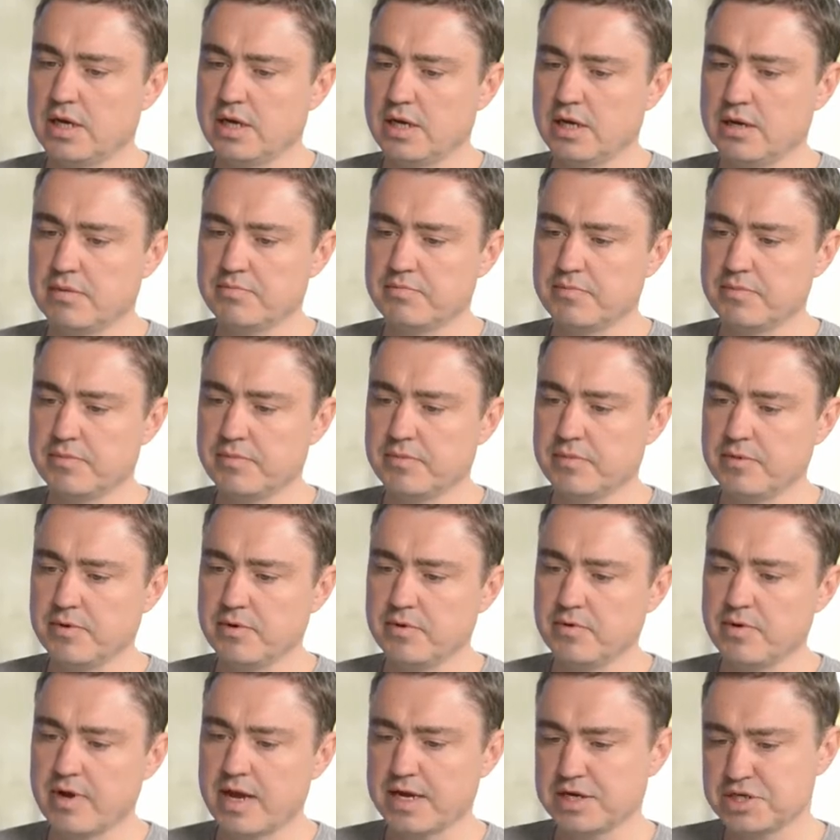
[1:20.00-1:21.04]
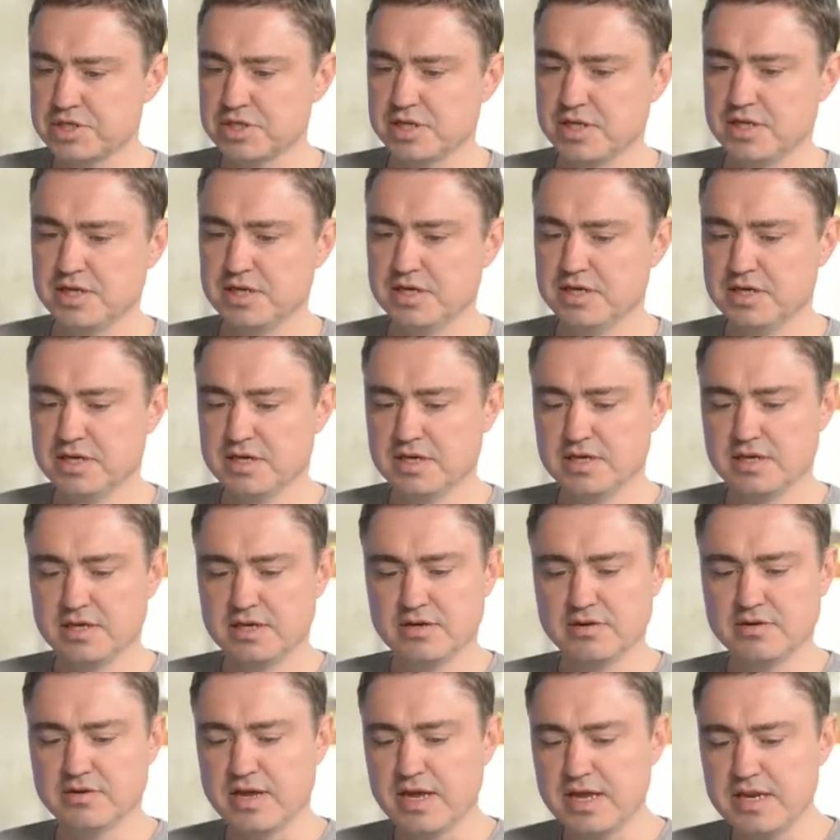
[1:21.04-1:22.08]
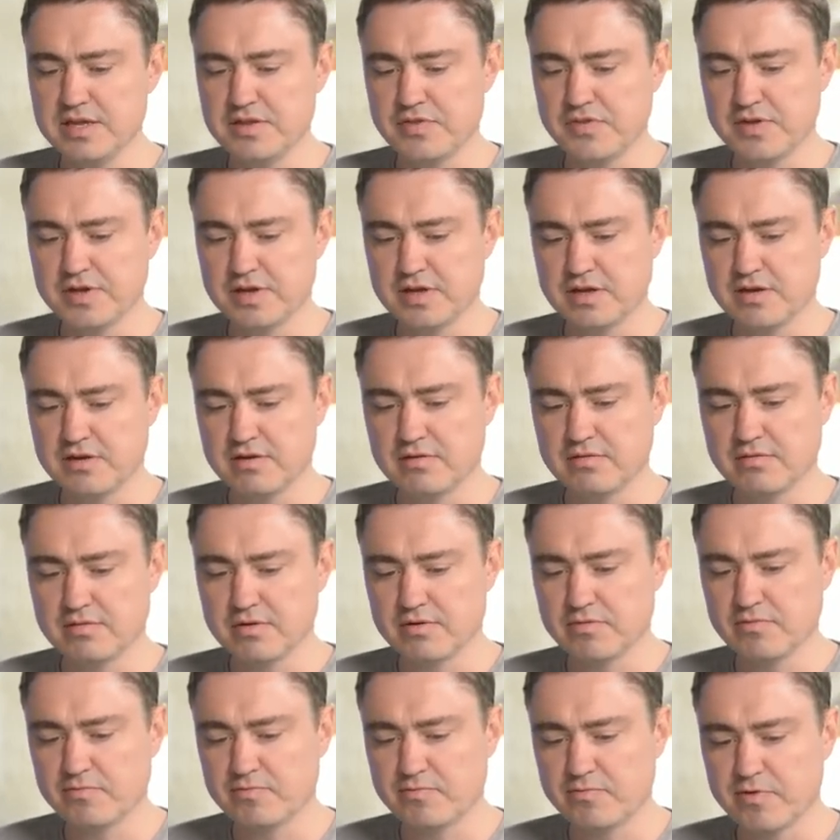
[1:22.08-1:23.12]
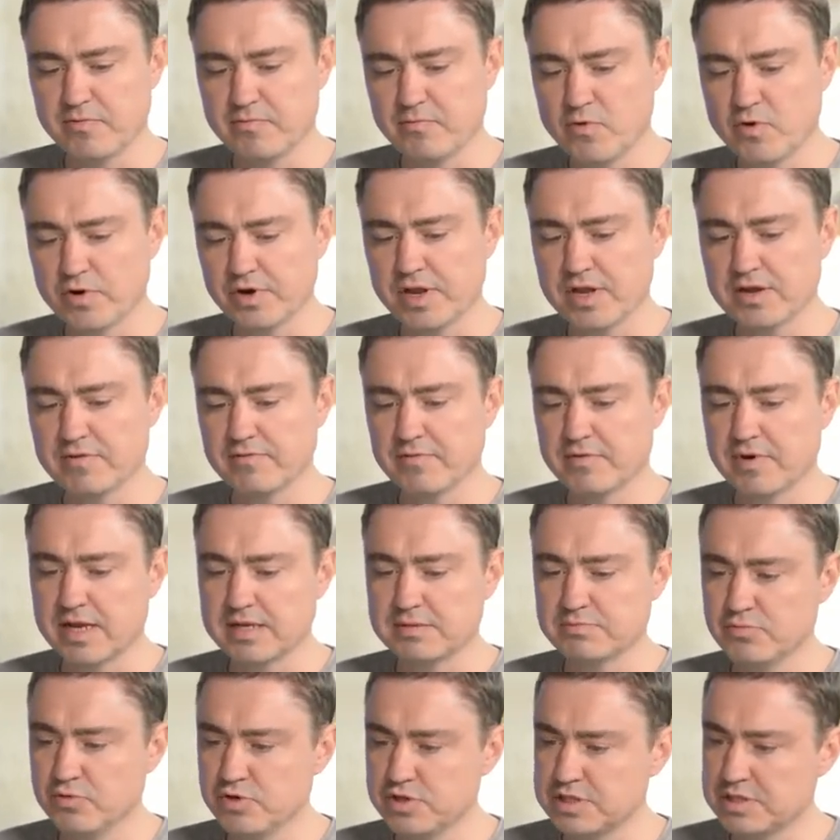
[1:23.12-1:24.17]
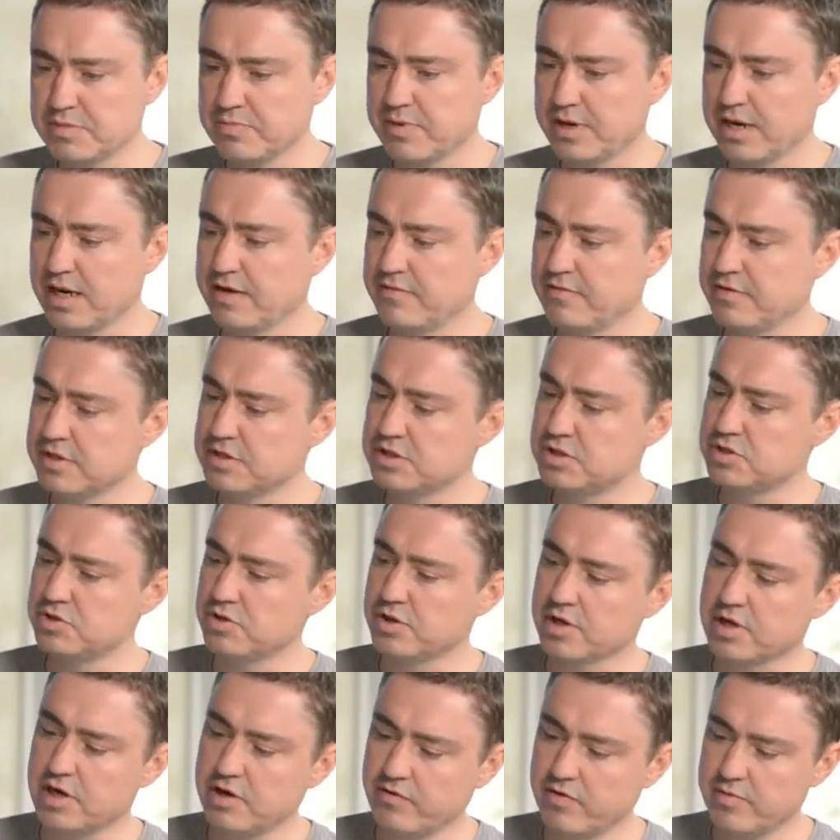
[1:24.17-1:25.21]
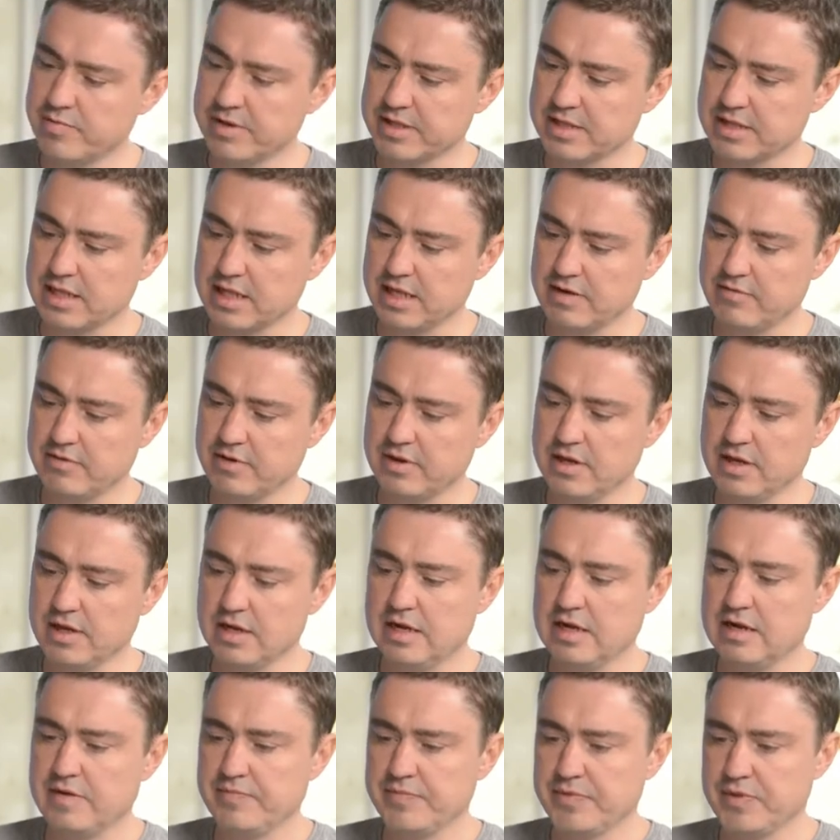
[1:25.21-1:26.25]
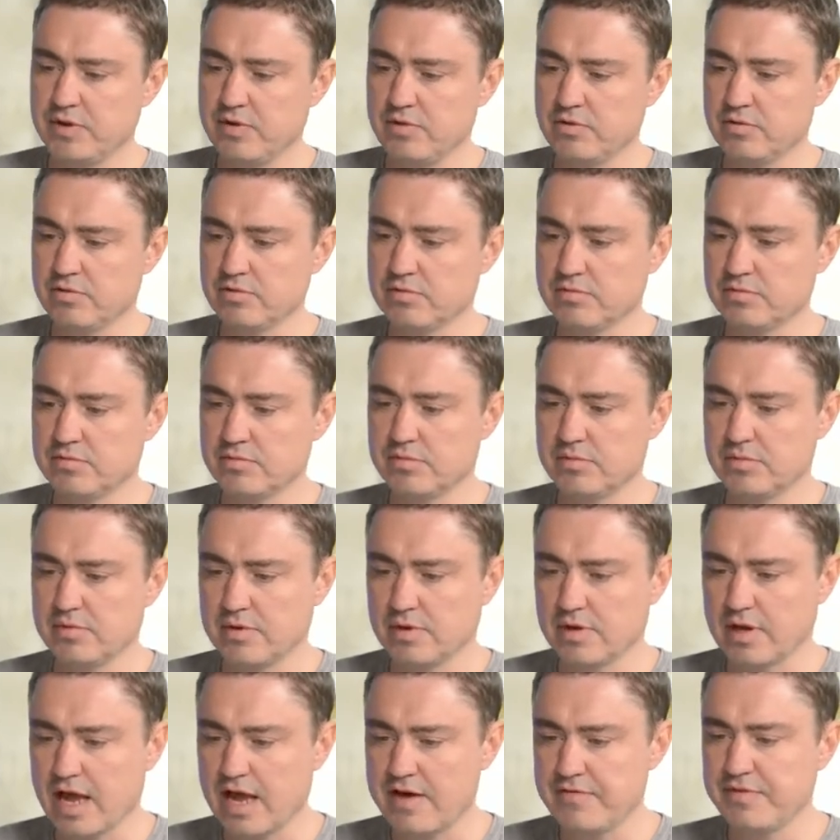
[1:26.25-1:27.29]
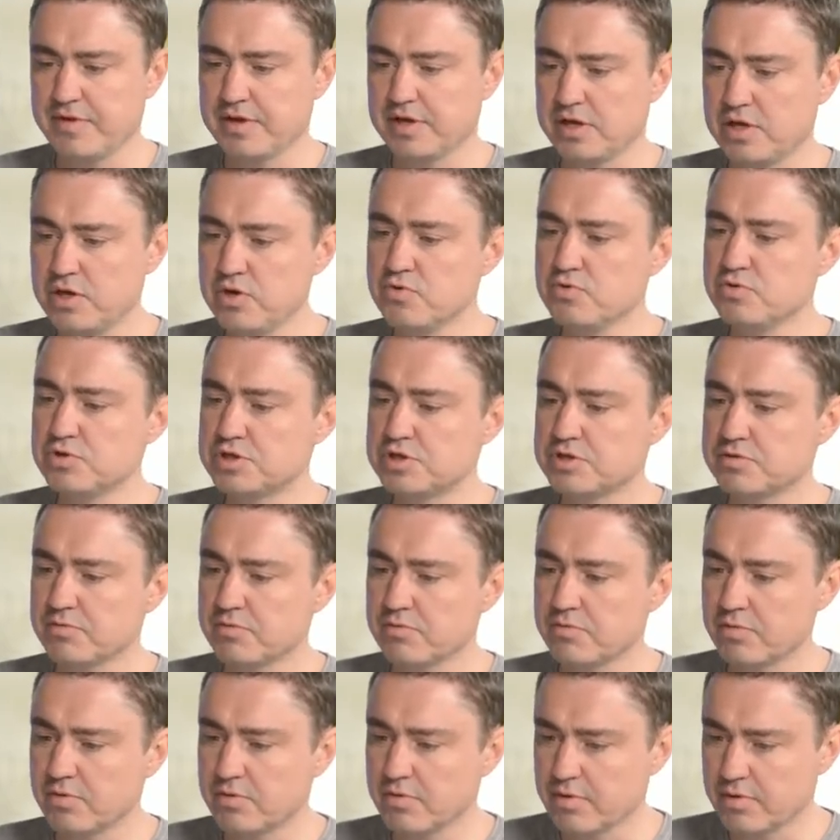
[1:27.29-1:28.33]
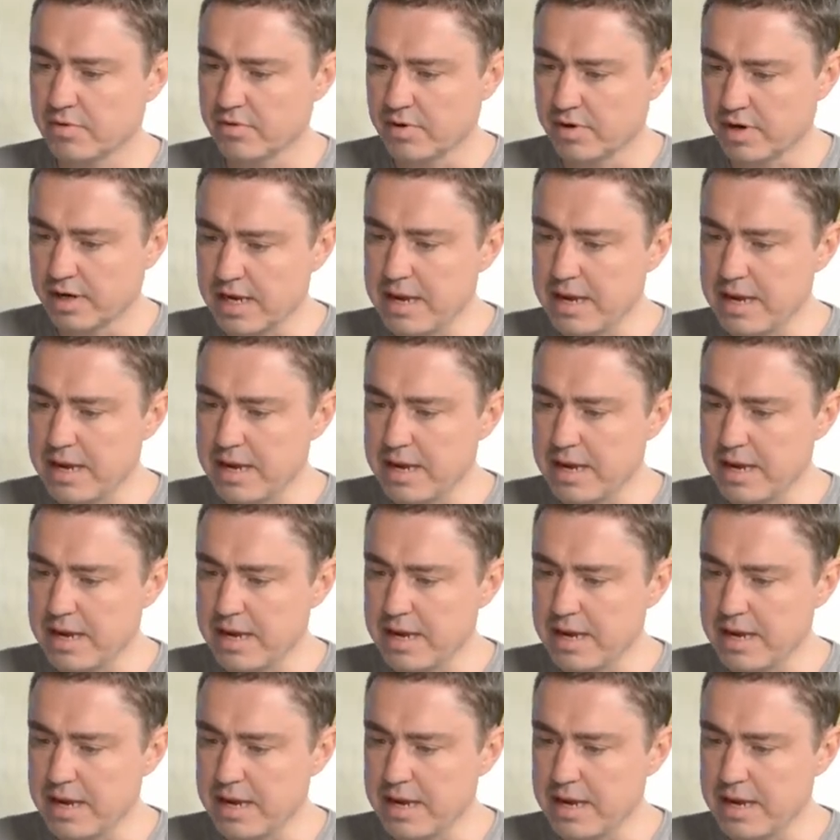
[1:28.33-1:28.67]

Uh, you actually you know anything you know from working at municipal level to the government level you have the huge uh,